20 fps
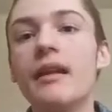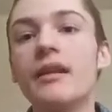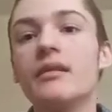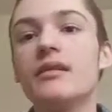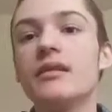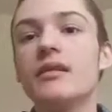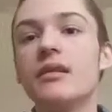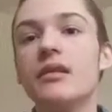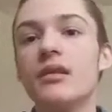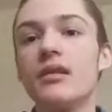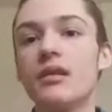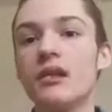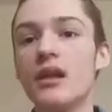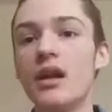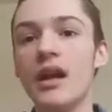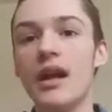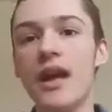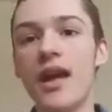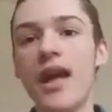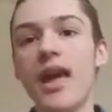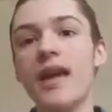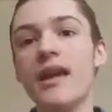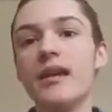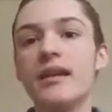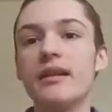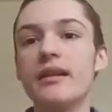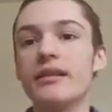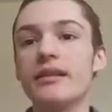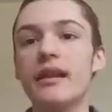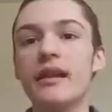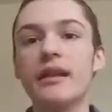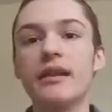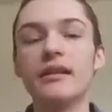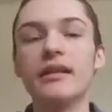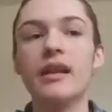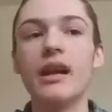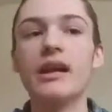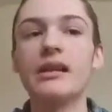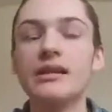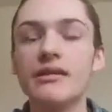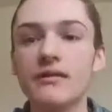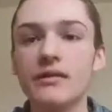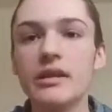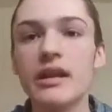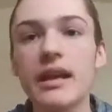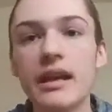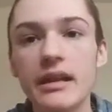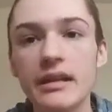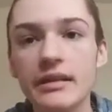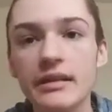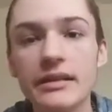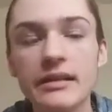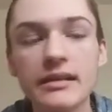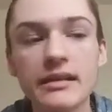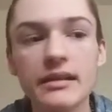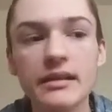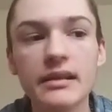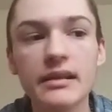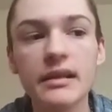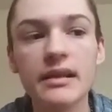It's a ache that can last for days.